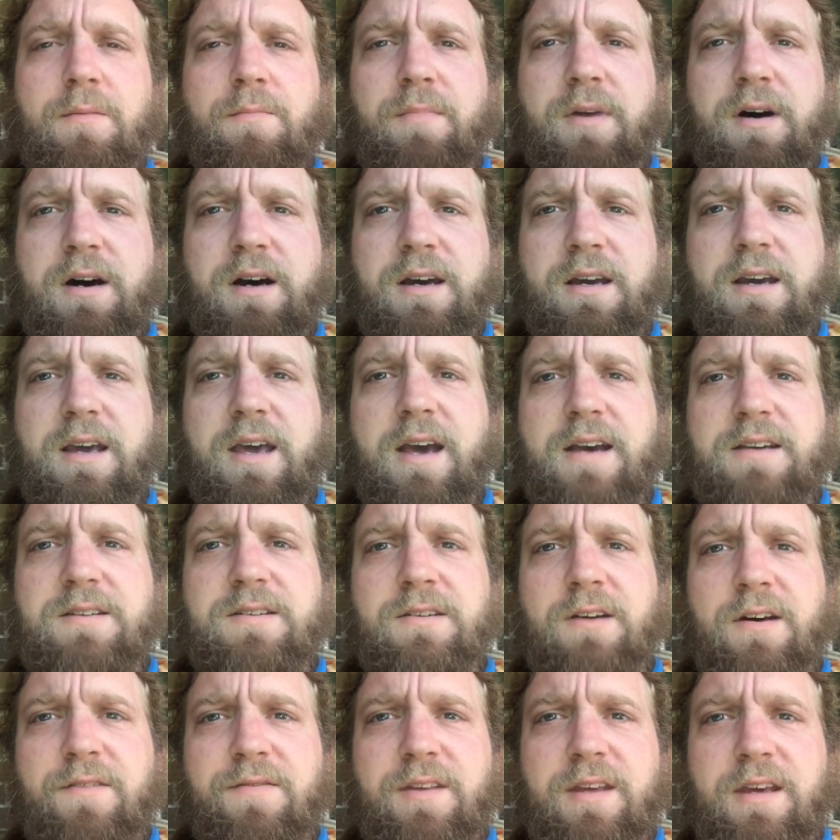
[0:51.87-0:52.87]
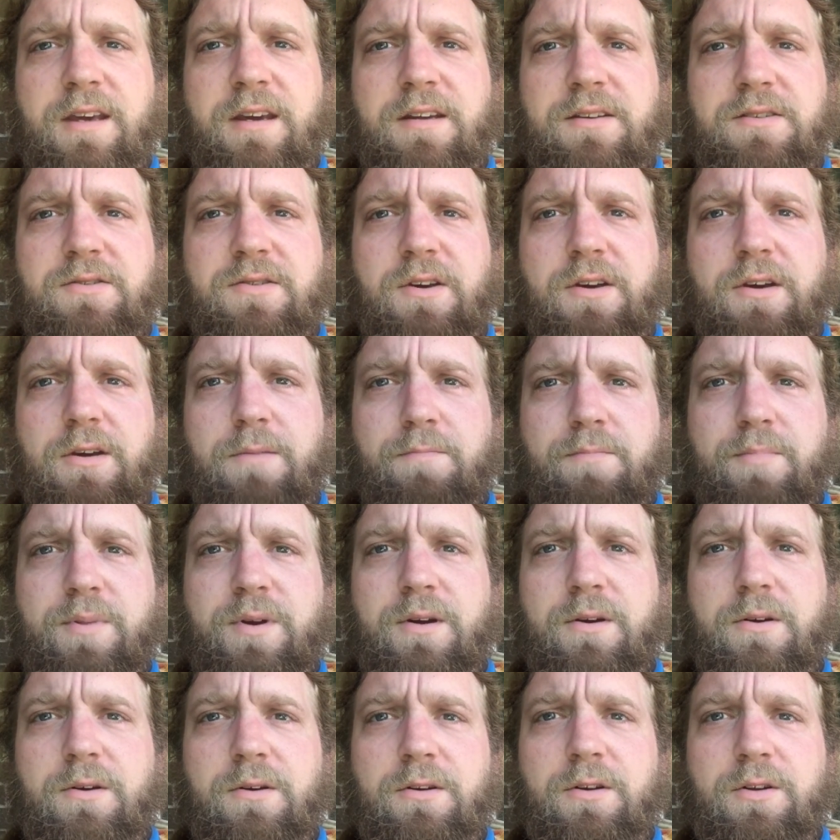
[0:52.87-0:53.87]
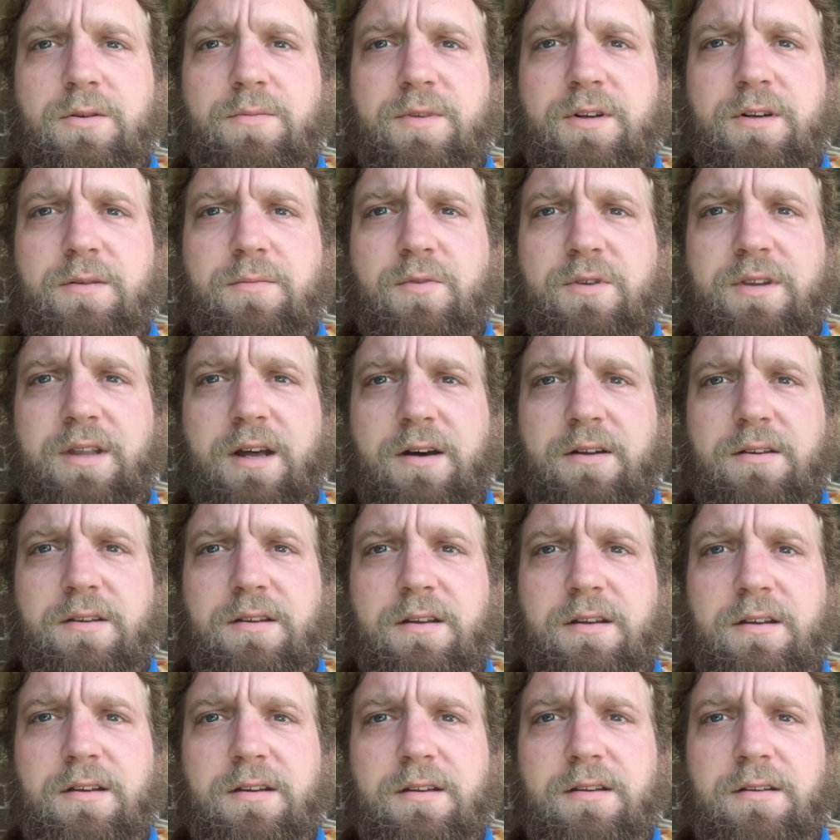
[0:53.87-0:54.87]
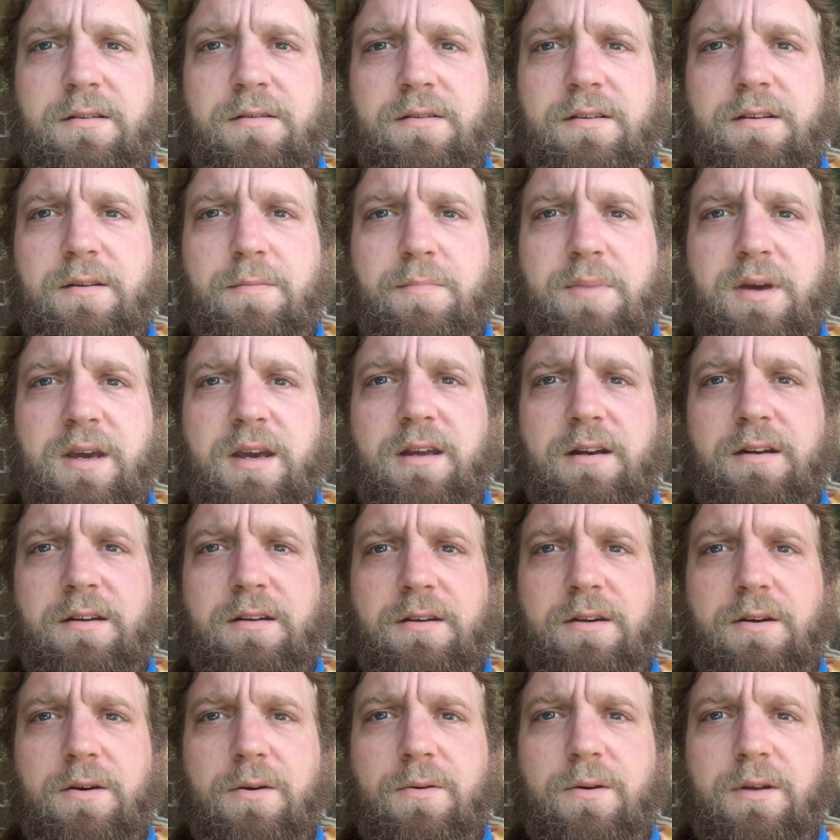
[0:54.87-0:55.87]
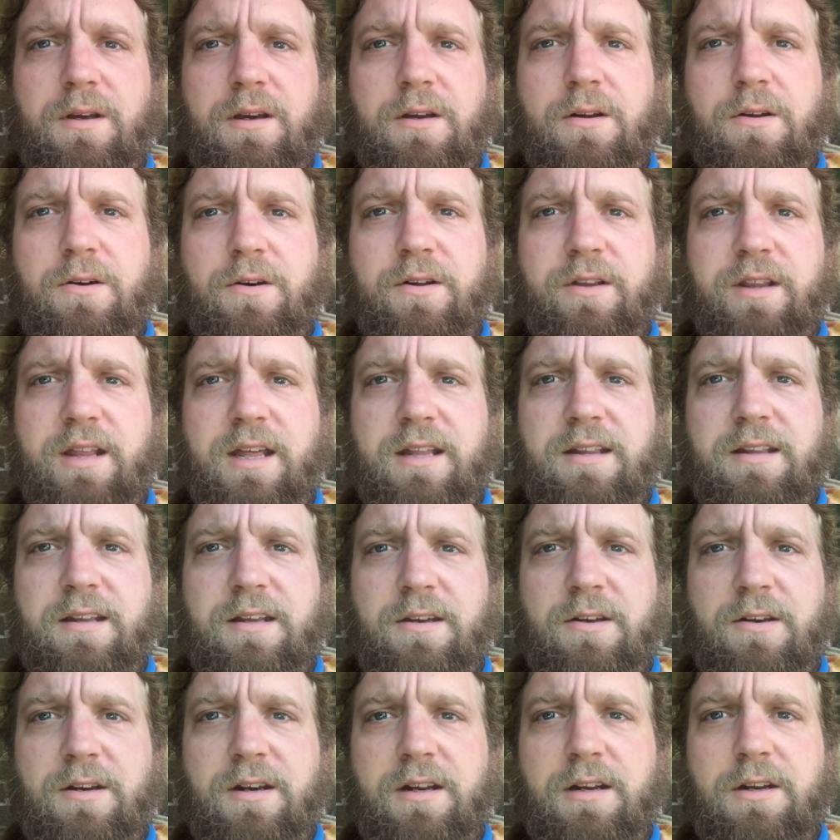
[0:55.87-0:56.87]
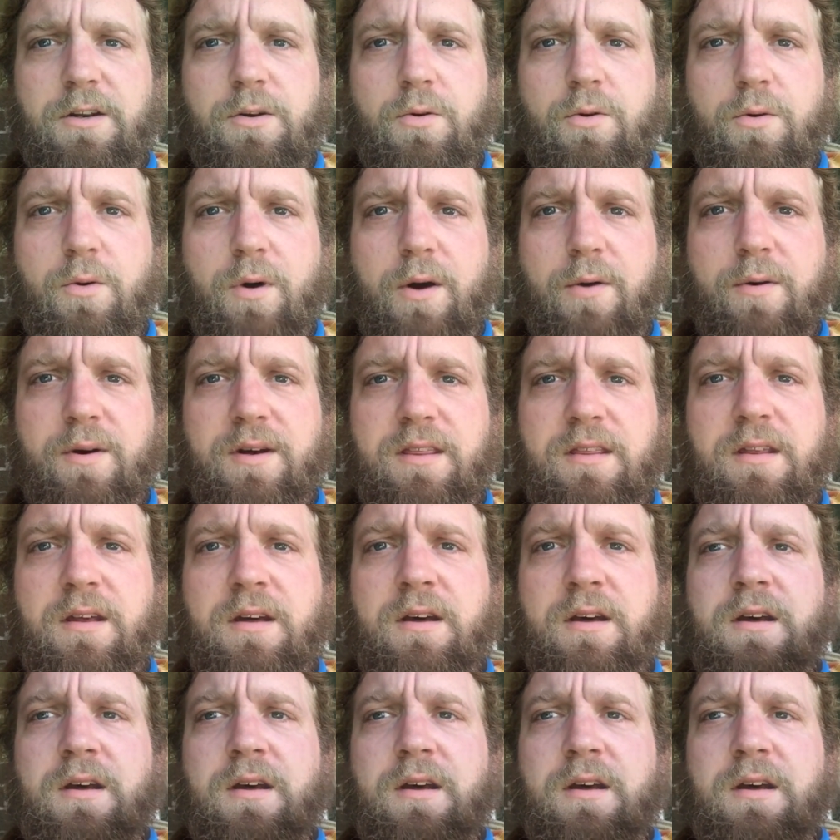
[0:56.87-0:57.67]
By casting off the ingots, you get pure aluminum without the paint and coating and all that you need to do away with,